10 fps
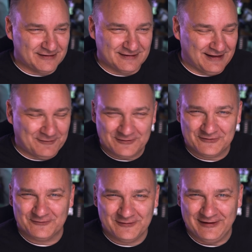That was
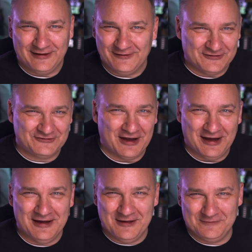really cliche. I'm